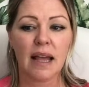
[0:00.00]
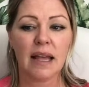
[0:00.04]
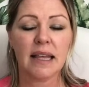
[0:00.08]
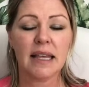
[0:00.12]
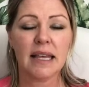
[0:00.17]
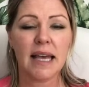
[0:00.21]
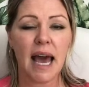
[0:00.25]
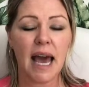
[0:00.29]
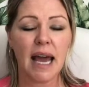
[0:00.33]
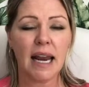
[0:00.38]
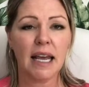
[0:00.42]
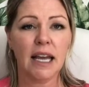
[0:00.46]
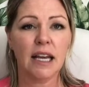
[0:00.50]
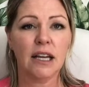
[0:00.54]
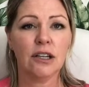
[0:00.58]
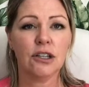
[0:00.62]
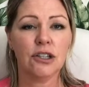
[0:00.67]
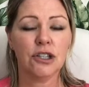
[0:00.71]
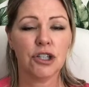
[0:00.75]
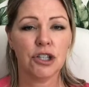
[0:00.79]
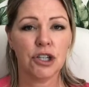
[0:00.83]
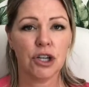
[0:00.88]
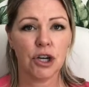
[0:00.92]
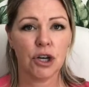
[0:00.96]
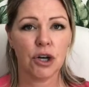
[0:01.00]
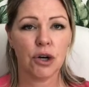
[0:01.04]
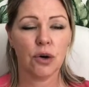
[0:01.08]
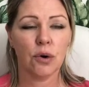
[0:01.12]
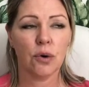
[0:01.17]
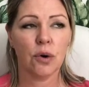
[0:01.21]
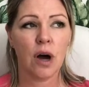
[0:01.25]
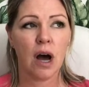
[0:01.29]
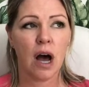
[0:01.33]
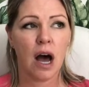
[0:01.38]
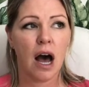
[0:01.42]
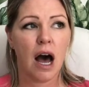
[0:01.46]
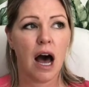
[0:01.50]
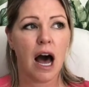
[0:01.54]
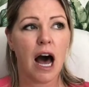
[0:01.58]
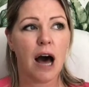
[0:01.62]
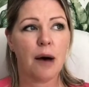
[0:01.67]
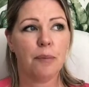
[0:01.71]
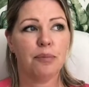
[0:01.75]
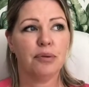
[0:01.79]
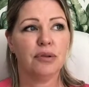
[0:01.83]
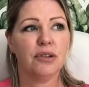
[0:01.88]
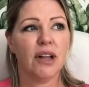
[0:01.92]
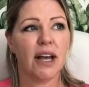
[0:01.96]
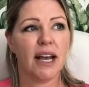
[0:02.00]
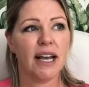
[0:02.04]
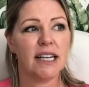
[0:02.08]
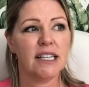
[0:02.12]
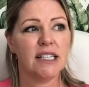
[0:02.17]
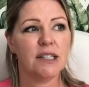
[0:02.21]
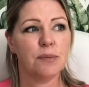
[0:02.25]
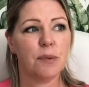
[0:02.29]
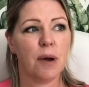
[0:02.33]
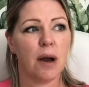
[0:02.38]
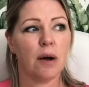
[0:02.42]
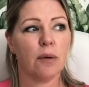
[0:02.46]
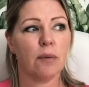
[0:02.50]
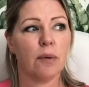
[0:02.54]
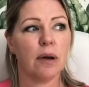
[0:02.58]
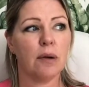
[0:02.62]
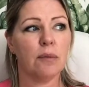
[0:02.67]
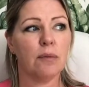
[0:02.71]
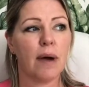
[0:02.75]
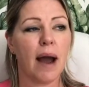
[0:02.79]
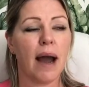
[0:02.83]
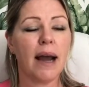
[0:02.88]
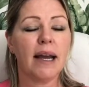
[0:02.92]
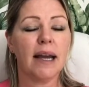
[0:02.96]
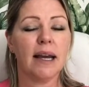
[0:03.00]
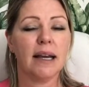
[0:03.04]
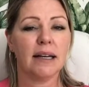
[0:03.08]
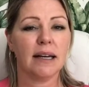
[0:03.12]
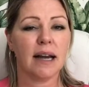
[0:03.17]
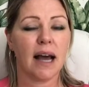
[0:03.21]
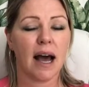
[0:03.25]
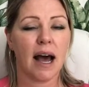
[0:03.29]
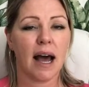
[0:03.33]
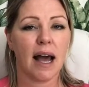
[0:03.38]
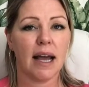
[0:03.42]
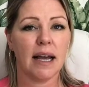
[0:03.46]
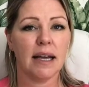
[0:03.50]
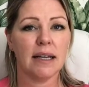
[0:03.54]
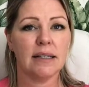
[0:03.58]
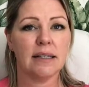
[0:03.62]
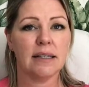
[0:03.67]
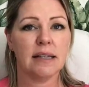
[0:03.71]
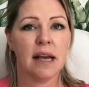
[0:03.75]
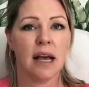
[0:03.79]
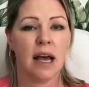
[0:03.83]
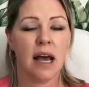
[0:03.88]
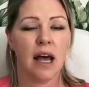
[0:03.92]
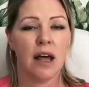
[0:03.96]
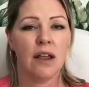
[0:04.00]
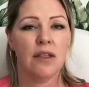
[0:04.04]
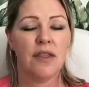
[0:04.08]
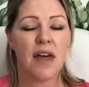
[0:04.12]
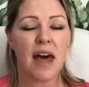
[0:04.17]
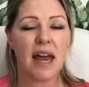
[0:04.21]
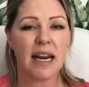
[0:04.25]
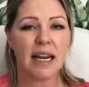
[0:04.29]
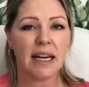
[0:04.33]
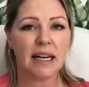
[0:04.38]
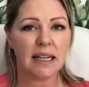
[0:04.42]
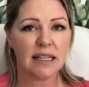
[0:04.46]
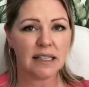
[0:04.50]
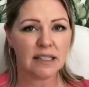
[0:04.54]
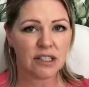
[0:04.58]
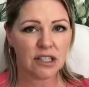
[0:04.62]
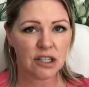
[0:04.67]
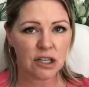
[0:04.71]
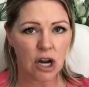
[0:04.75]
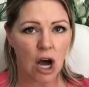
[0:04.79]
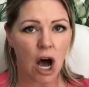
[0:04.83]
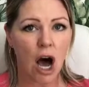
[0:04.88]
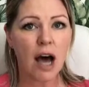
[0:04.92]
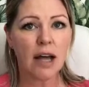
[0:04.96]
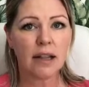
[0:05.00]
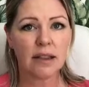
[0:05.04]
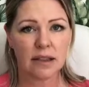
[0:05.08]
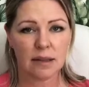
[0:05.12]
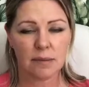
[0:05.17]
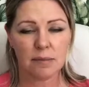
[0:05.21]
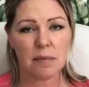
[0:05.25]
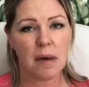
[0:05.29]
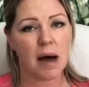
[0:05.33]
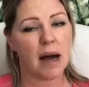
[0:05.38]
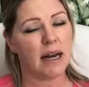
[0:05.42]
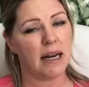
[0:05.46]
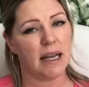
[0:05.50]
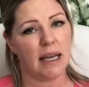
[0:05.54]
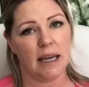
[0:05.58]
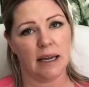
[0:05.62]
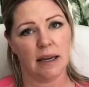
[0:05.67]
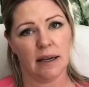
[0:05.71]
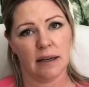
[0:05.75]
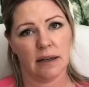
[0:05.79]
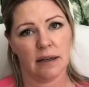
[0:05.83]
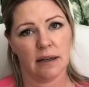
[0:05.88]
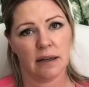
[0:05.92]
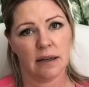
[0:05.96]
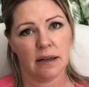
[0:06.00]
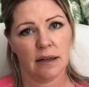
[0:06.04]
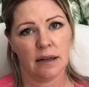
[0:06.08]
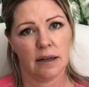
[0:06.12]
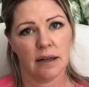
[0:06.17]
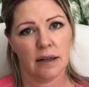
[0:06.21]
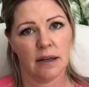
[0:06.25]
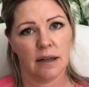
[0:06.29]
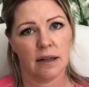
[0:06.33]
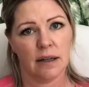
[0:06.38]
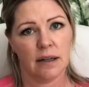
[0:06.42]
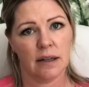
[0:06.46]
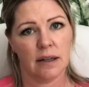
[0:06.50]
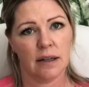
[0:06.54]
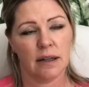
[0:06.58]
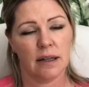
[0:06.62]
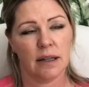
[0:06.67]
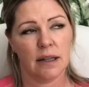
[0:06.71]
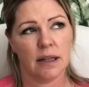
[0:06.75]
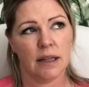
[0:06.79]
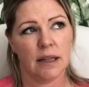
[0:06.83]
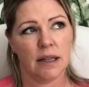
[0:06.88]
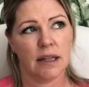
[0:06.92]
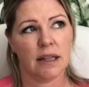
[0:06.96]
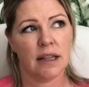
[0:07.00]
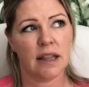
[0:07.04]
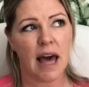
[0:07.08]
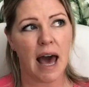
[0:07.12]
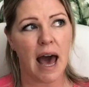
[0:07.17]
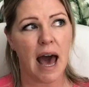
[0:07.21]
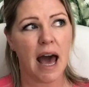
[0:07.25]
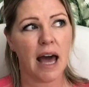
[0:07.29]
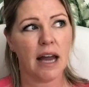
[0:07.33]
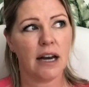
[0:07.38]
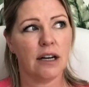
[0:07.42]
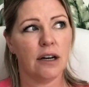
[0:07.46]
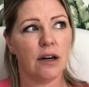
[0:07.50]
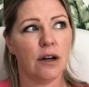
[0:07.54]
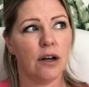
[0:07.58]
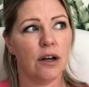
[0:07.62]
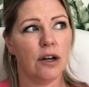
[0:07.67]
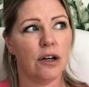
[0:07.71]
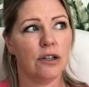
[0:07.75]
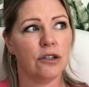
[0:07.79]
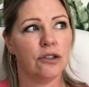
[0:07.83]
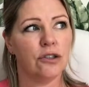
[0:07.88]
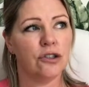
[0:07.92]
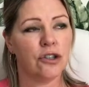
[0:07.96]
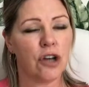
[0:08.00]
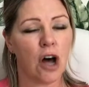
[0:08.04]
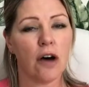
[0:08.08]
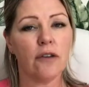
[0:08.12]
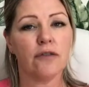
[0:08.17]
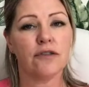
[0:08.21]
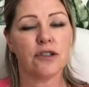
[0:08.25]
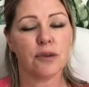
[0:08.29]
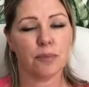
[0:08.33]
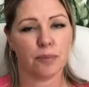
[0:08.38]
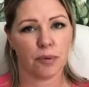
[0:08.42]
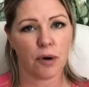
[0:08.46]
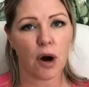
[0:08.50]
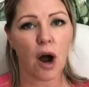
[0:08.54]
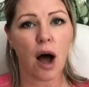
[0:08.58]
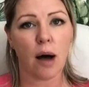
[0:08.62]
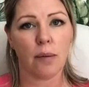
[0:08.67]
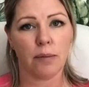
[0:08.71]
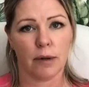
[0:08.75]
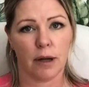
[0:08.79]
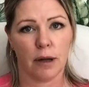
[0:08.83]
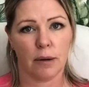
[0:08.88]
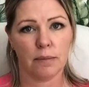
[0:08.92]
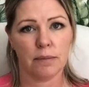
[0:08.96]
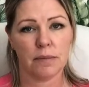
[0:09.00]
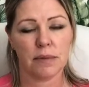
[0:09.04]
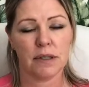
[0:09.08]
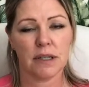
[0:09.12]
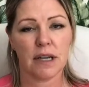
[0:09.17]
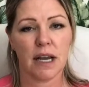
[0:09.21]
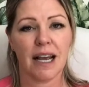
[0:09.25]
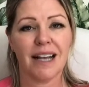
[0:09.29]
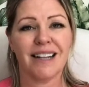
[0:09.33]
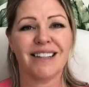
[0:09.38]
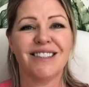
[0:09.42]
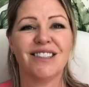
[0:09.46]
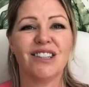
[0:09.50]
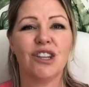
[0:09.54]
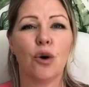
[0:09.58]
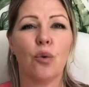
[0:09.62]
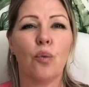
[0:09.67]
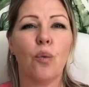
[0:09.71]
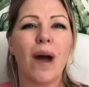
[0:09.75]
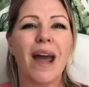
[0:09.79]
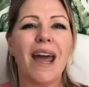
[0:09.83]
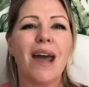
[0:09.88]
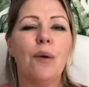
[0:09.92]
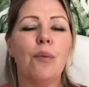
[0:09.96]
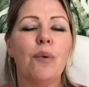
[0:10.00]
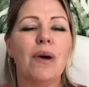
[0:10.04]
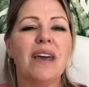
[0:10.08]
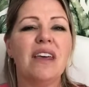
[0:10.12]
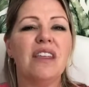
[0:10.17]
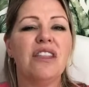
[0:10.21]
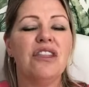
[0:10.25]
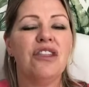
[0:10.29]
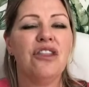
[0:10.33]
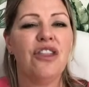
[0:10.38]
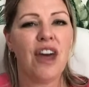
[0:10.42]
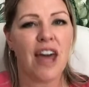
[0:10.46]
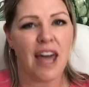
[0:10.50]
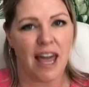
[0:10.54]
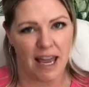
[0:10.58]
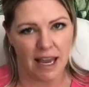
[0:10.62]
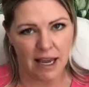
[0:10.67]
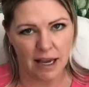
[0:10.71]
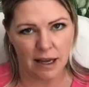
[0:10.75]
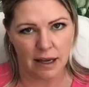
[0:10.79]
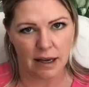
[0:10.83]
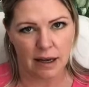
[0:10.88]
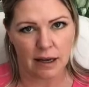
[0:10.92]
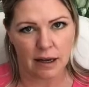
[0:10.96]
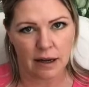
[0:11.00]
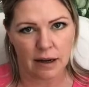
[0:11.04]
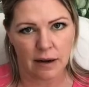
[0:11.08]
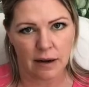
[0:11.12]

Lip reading: getting to a place where we recognize that it is not the money that solves the problems. It's the way we think